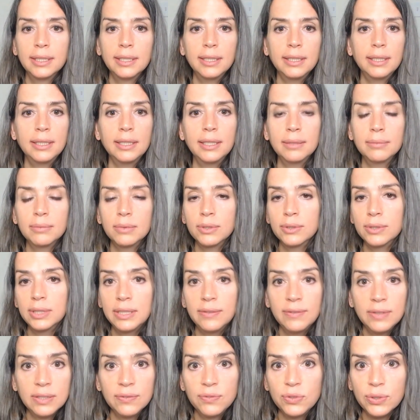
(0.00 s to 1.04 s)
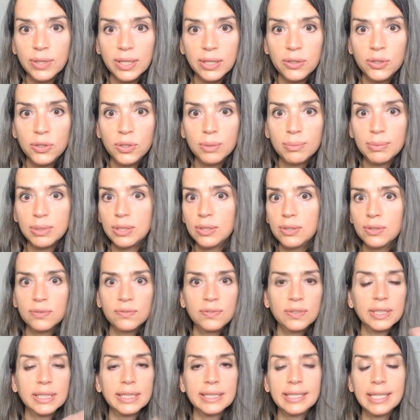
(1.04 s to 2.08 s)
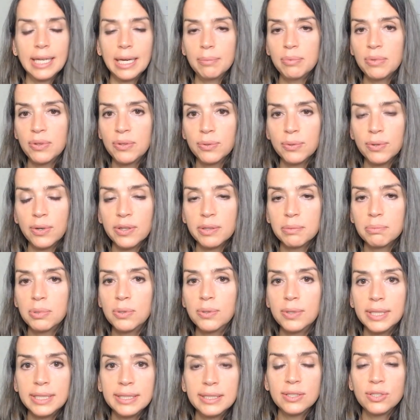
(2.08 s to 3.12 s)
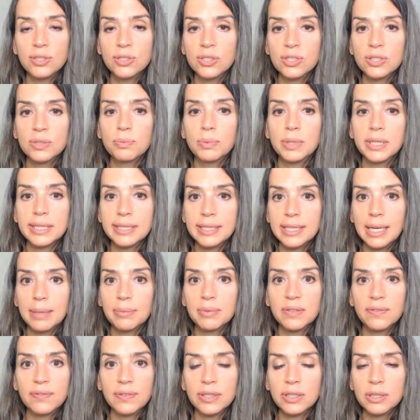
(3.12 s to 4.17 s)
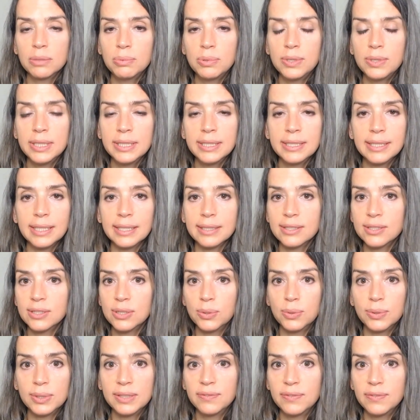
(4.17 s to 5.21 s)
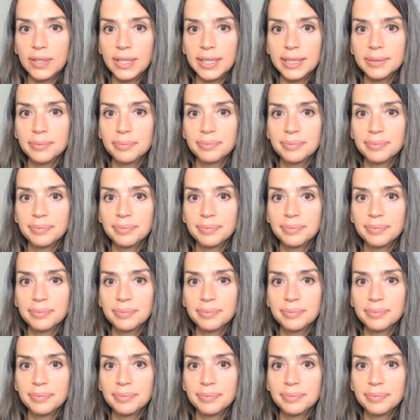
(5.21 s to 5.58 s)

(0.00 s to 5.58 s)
or even if you're at home and you don't feel like tapping through all the points just want to tap the finger points, that's totally fine.